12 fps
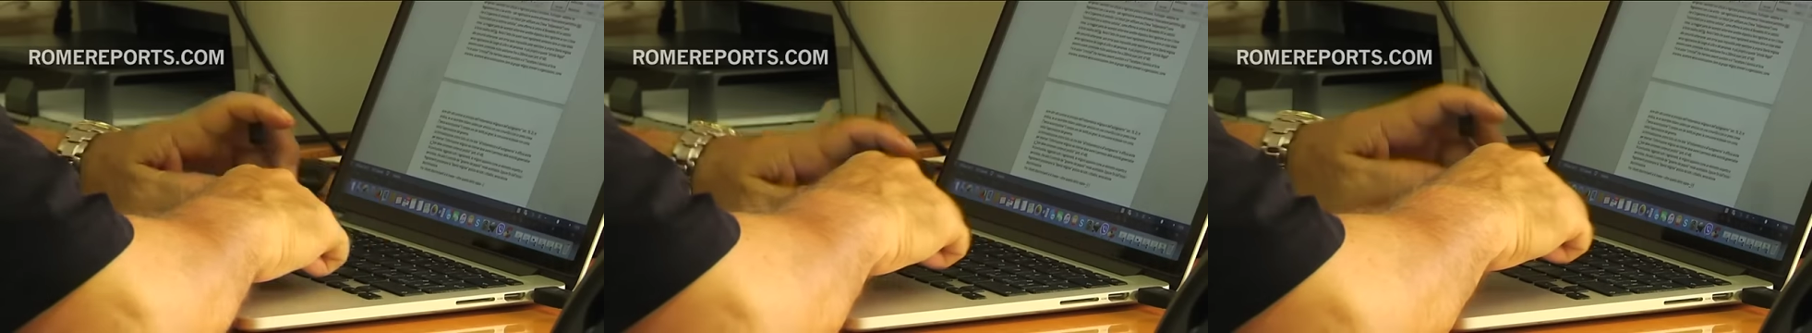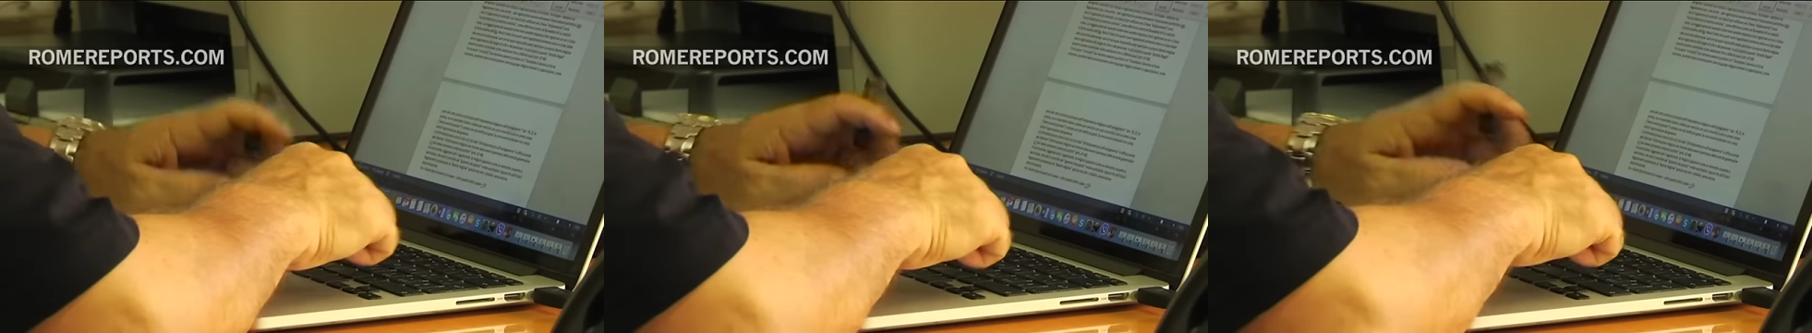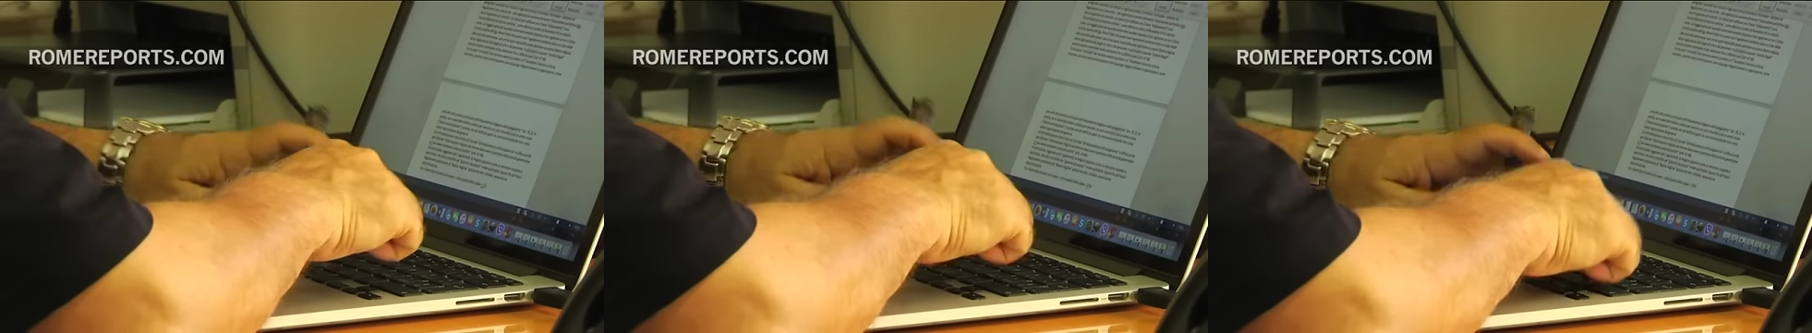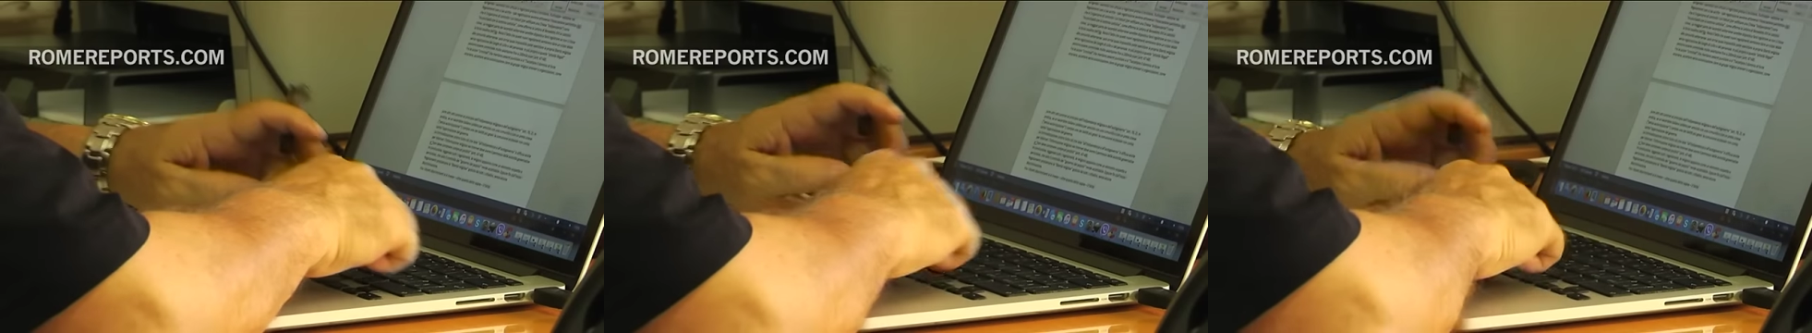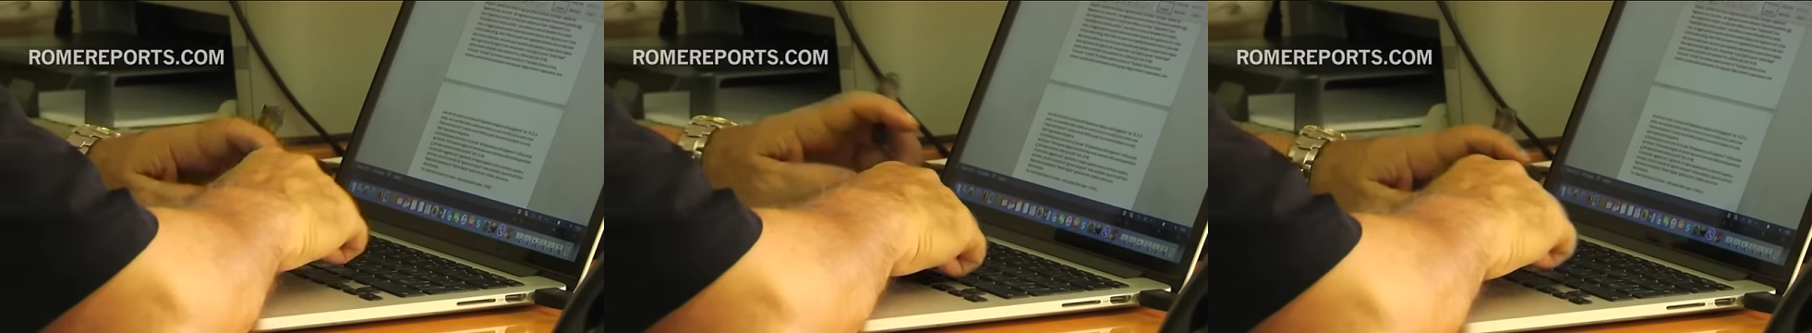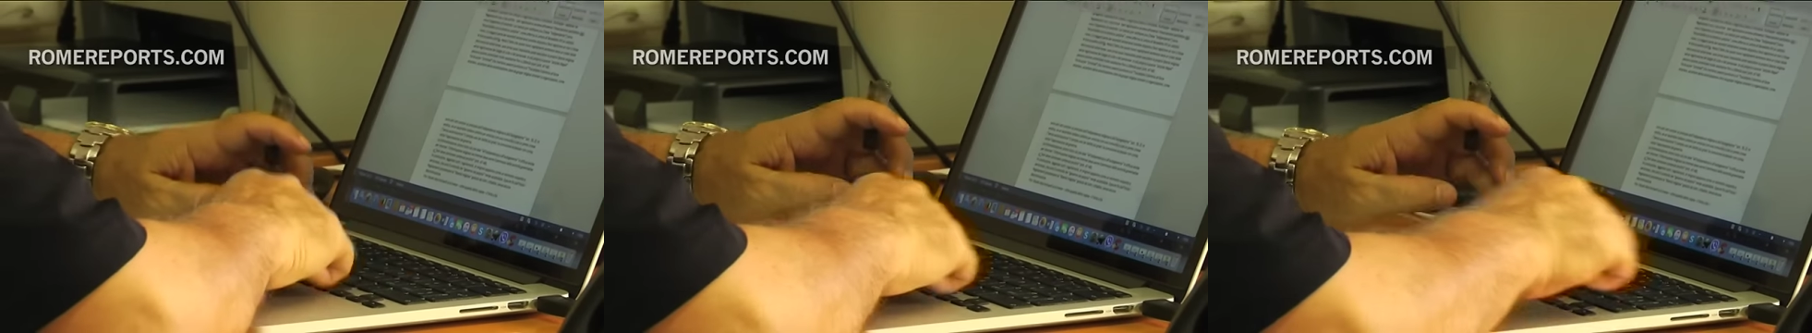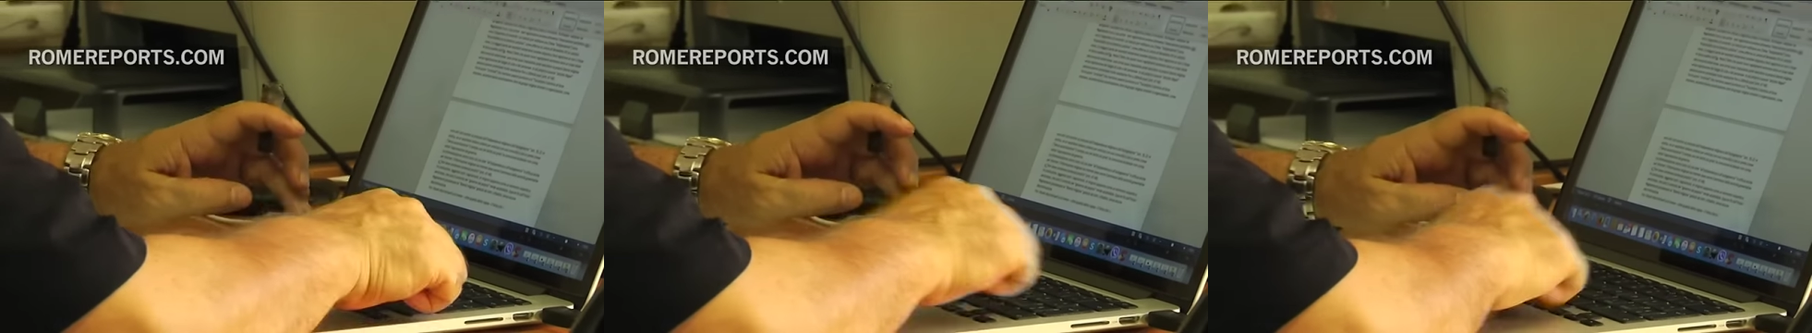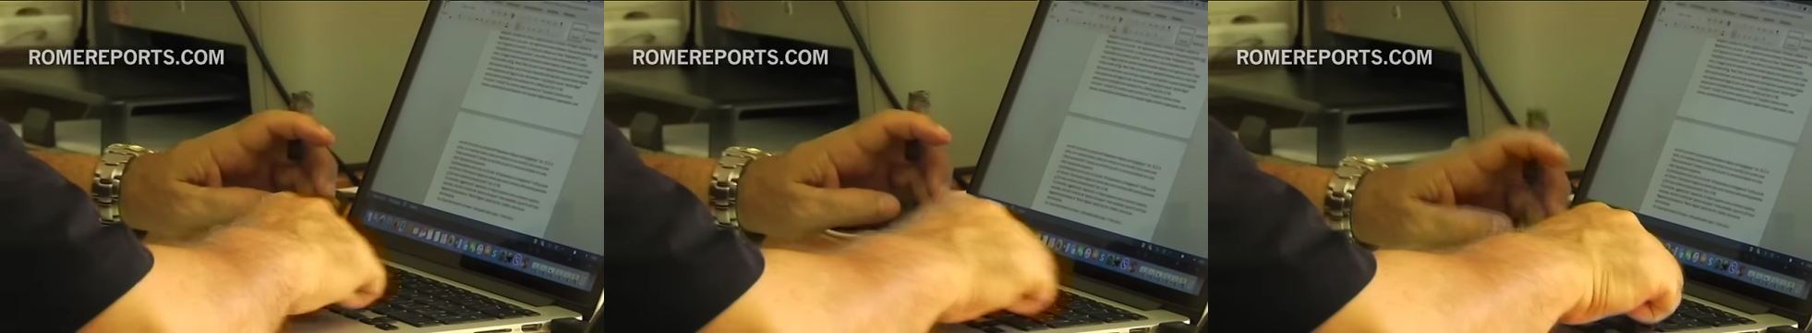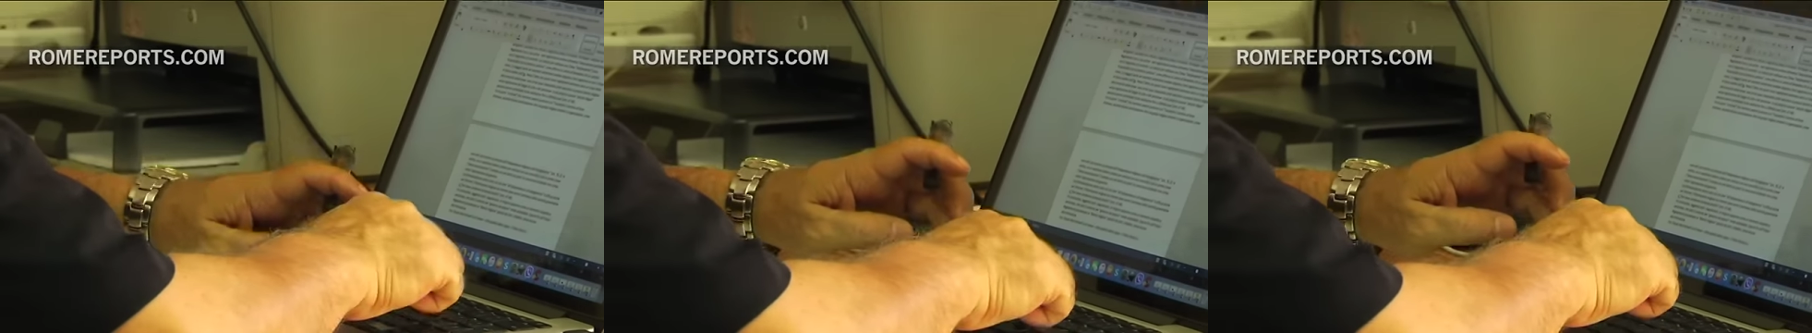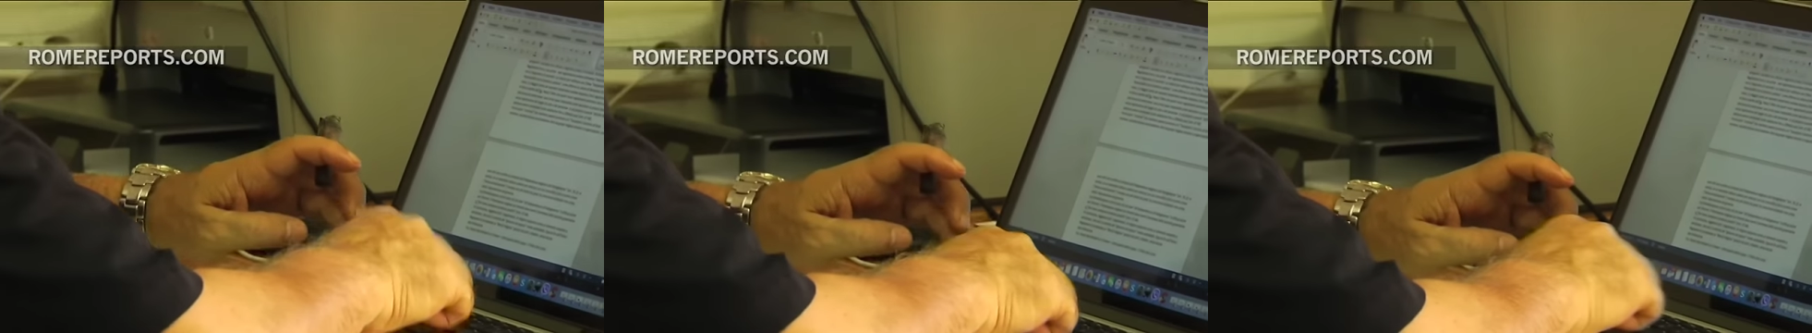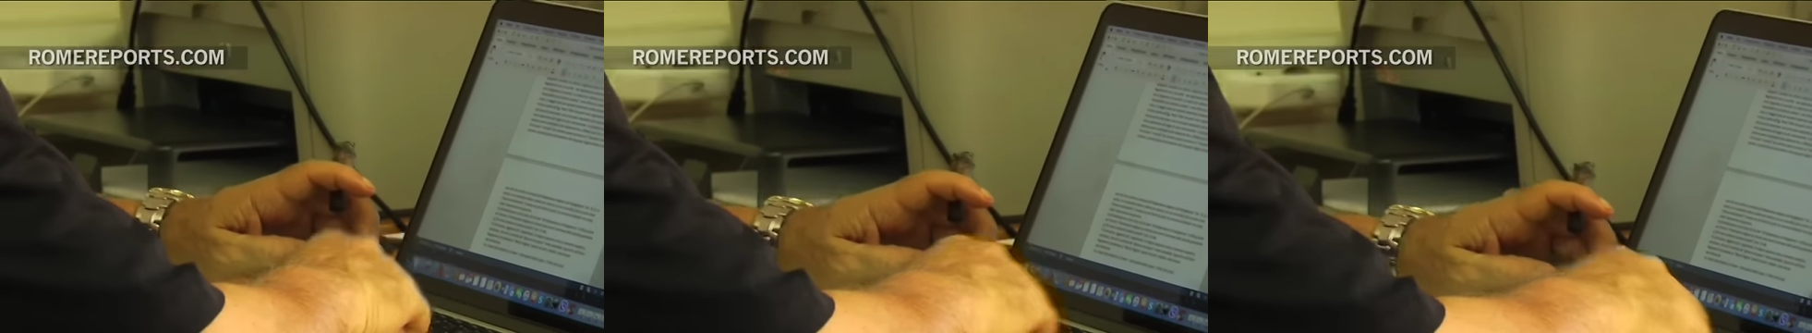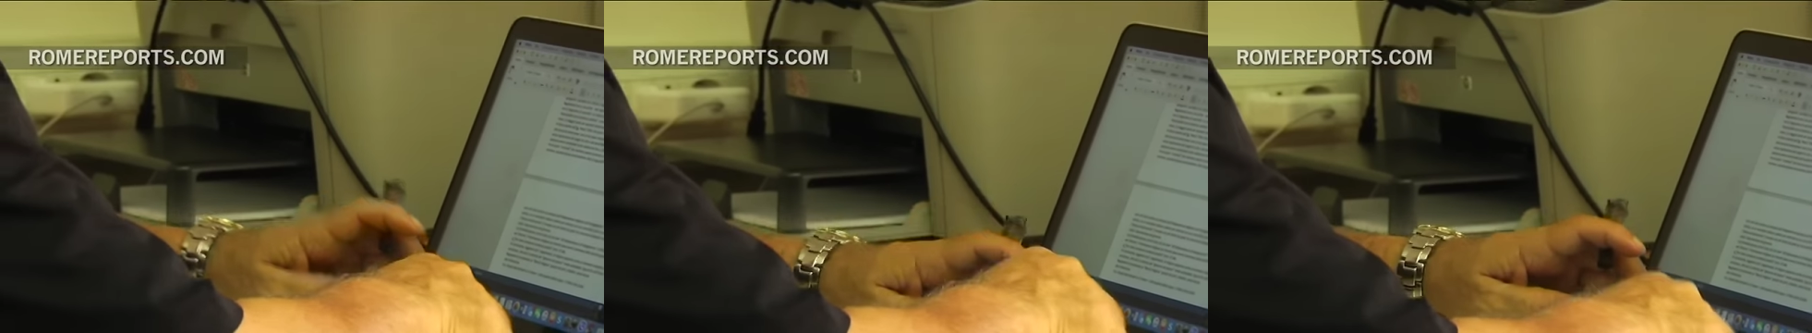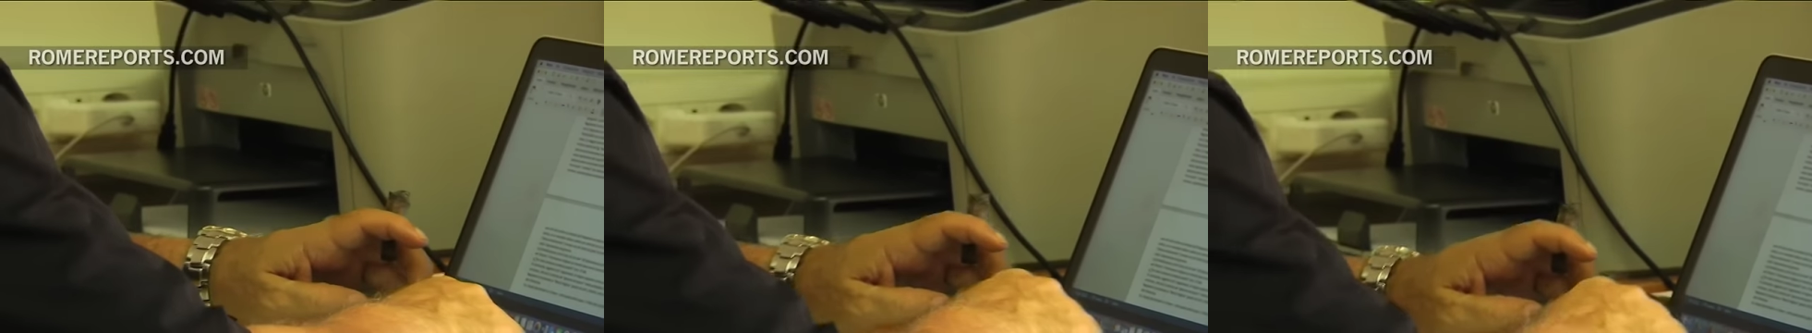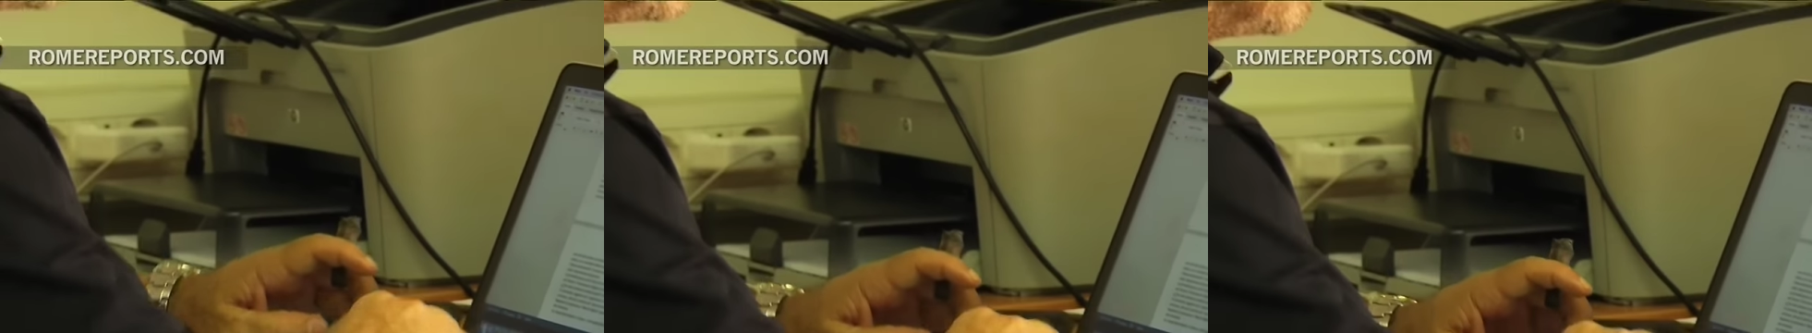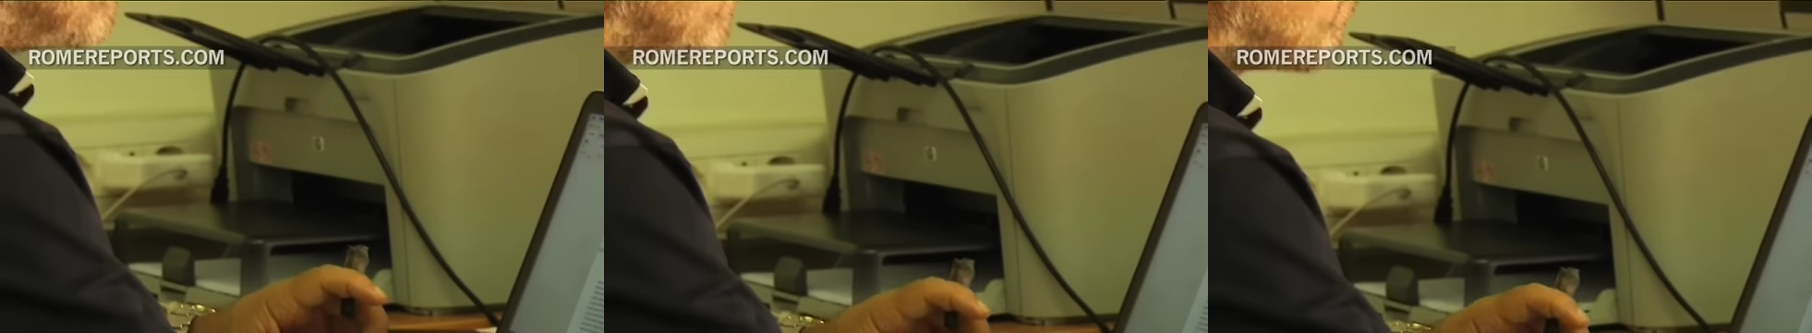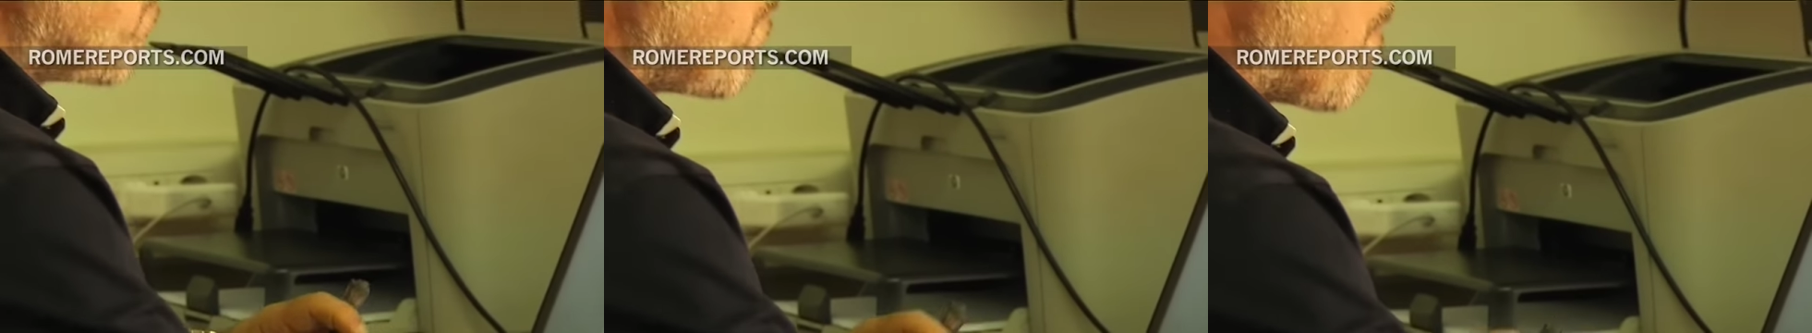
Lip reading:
No face is visible, so there are no lips to read.